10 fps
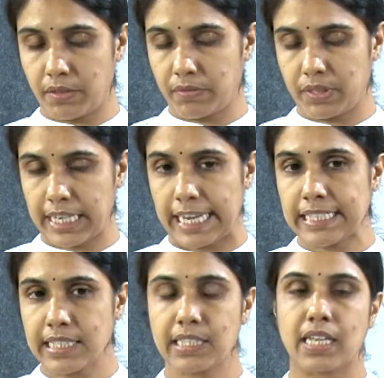
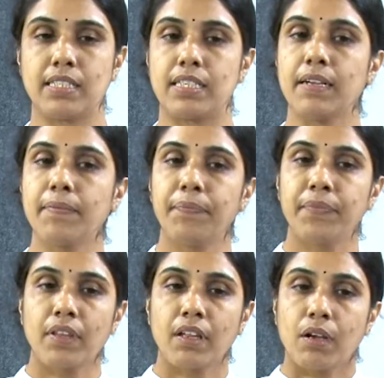tense is a
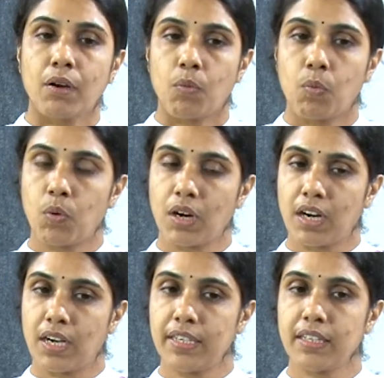
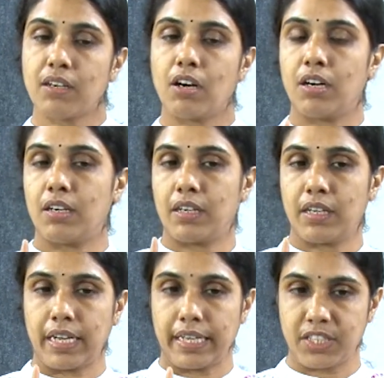word,
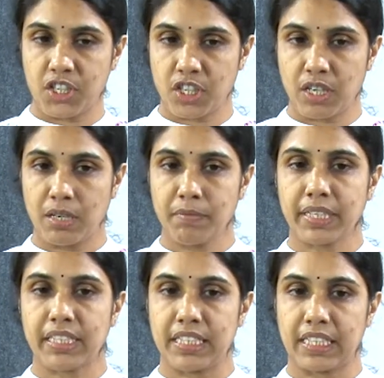a term
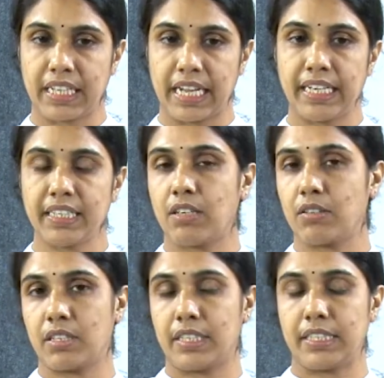indicate,
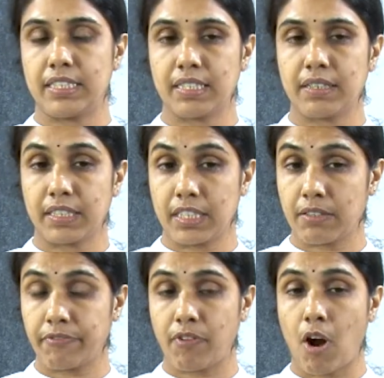or it is
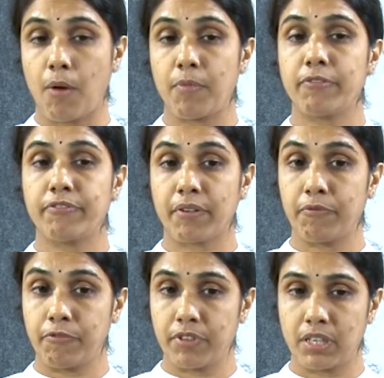a form of a
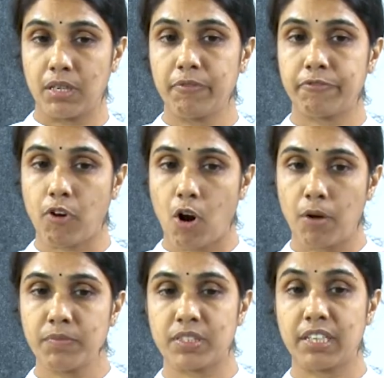verb,
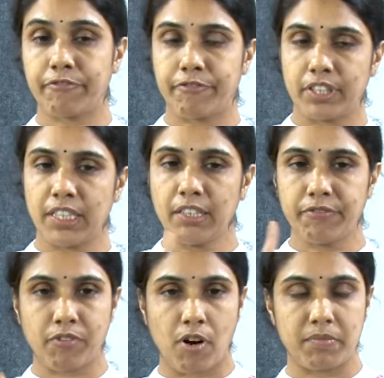forms different
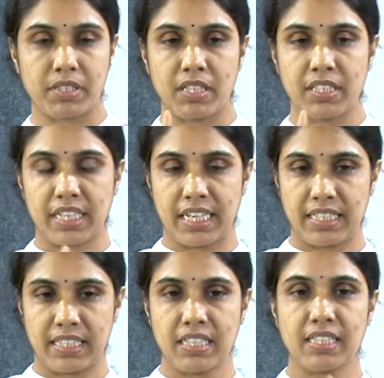forms.
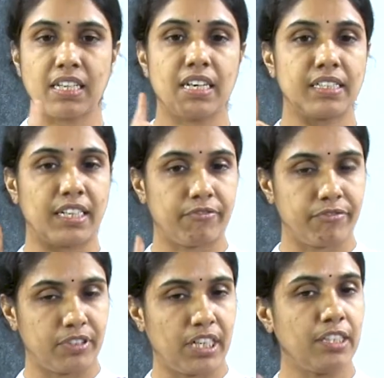Tenses are
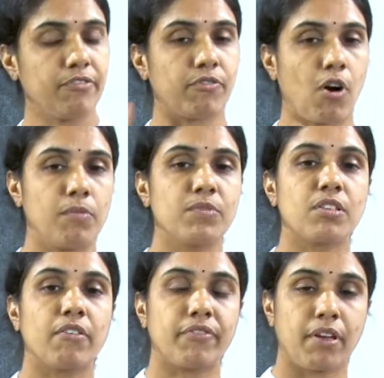different forms
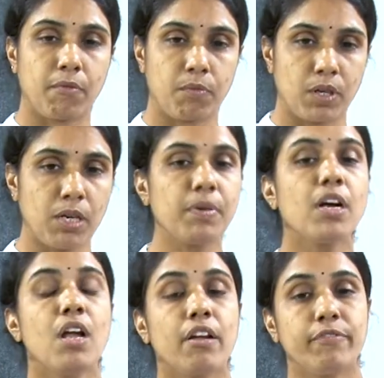of a verb
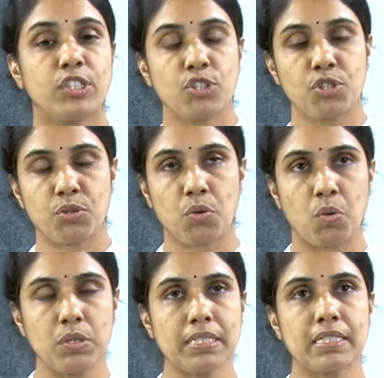which
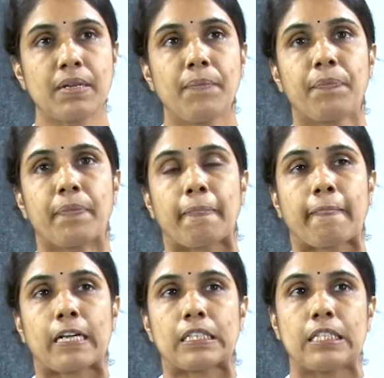shows
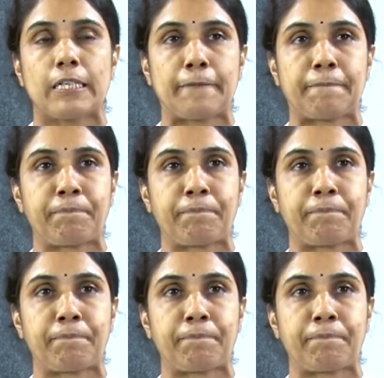the